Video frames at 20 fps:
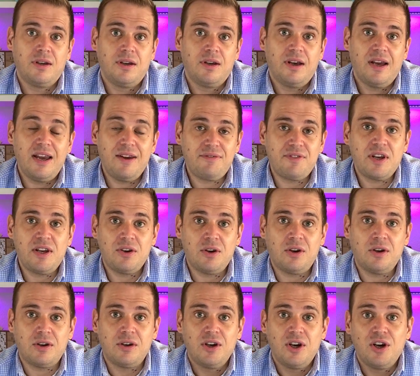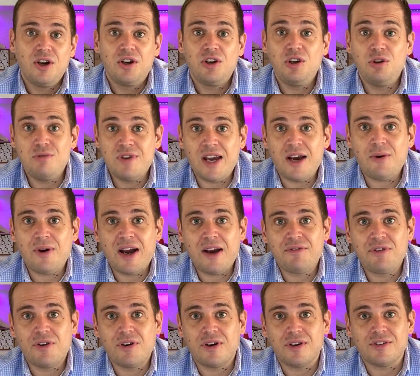If they're not, you now have
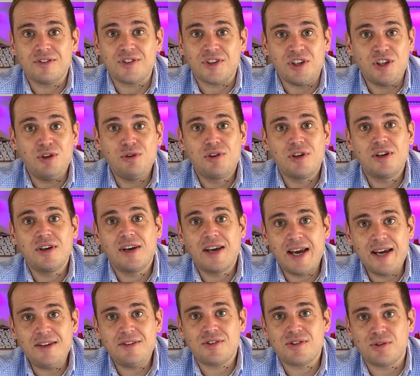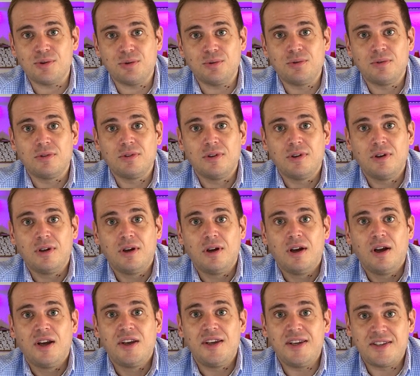your answer. You can cancel
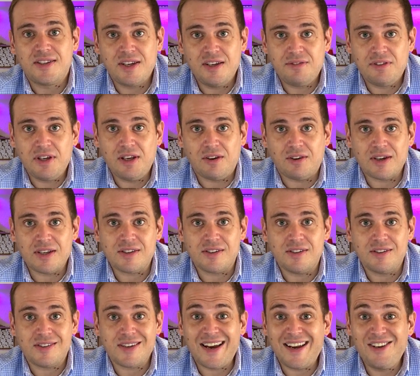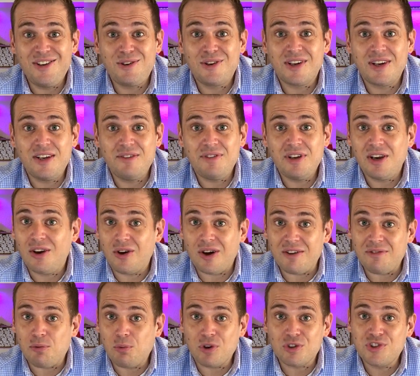your TV license and you can live your life
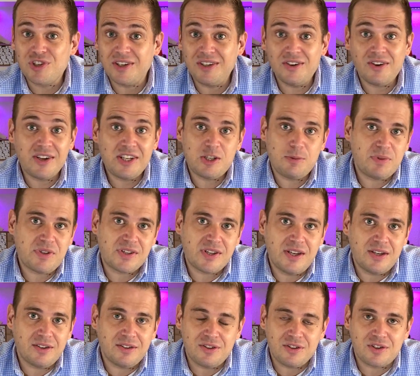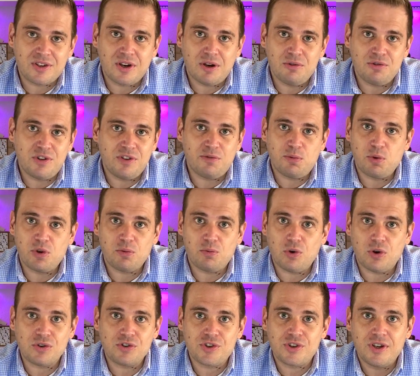watching 90% of the shows you've already
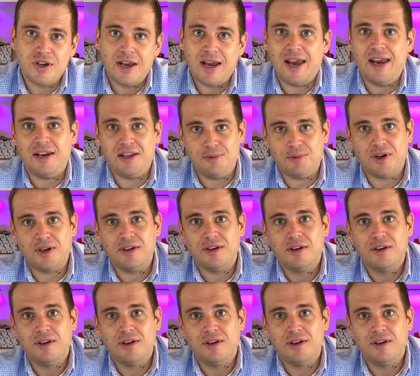watched anyway.